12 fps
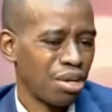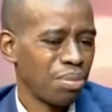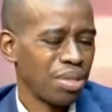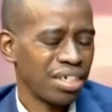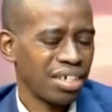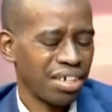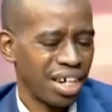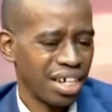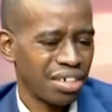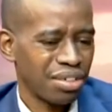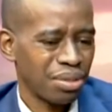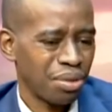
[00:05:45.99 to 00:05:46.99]
commentary
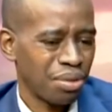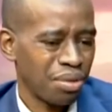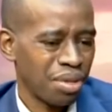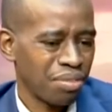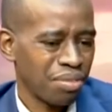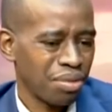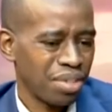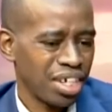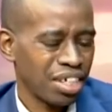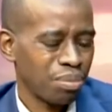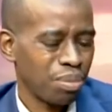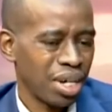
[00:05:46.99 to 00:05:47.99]
I saw a few
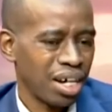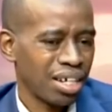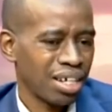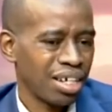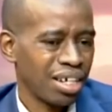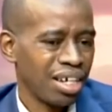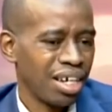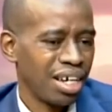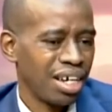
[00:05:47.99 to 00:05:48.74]
days back